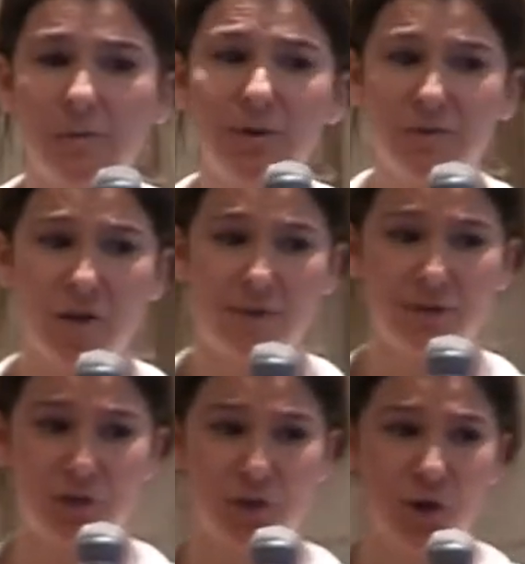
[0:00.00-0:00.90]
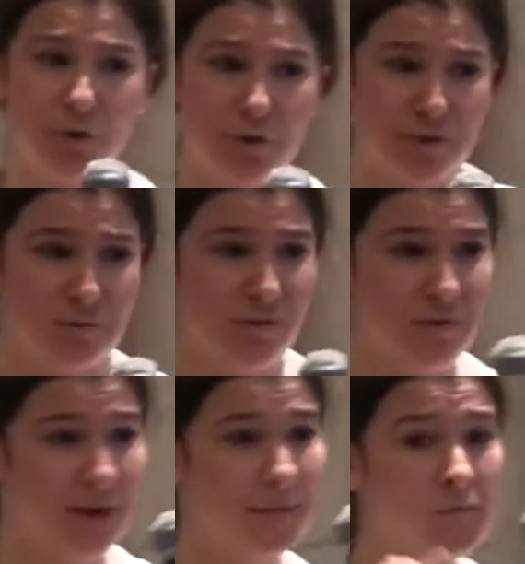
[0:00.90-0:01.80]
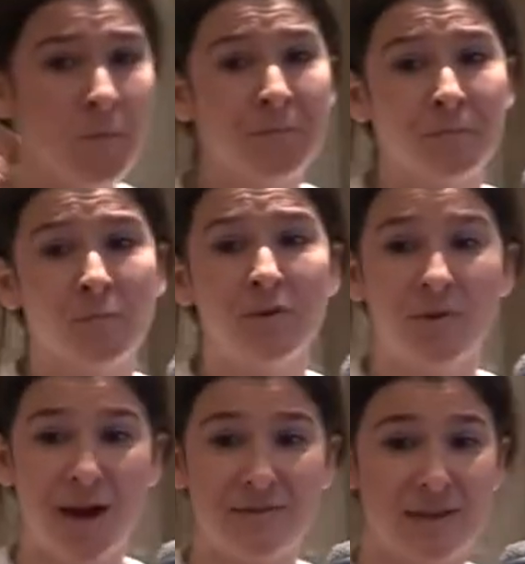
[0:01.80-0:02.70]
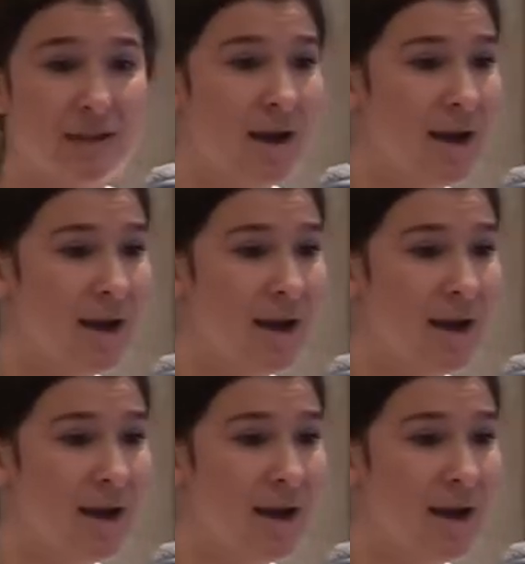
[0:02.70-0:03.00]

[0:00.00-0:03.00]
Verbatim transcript: We don't have time to show you this movie, but you have it.